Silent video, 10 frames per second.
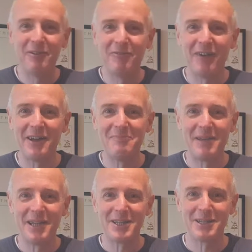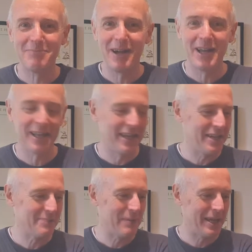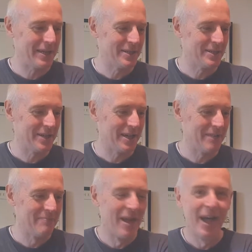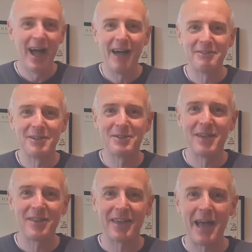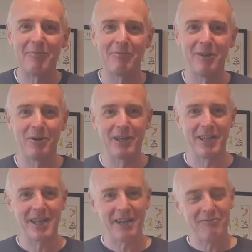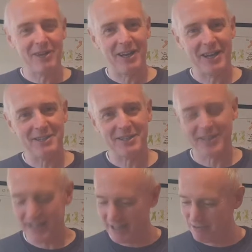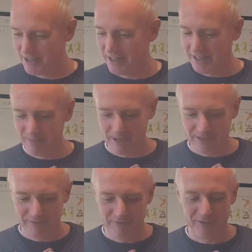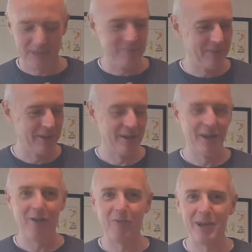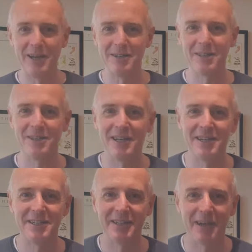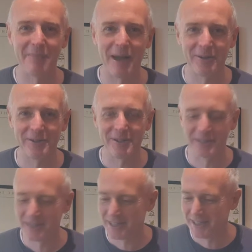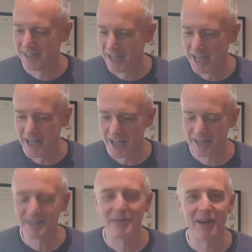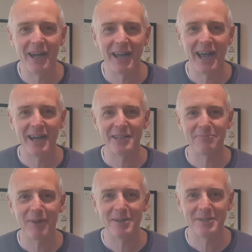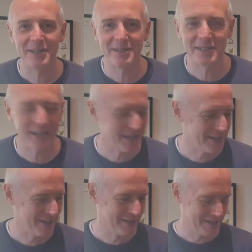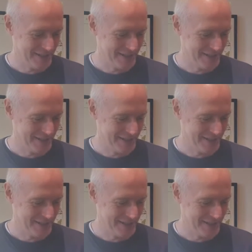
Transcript: you find me smiling, it's because I just set the camera rolling and then I realised that there was a little bit of wind that needed to come out, and so I expressed it in a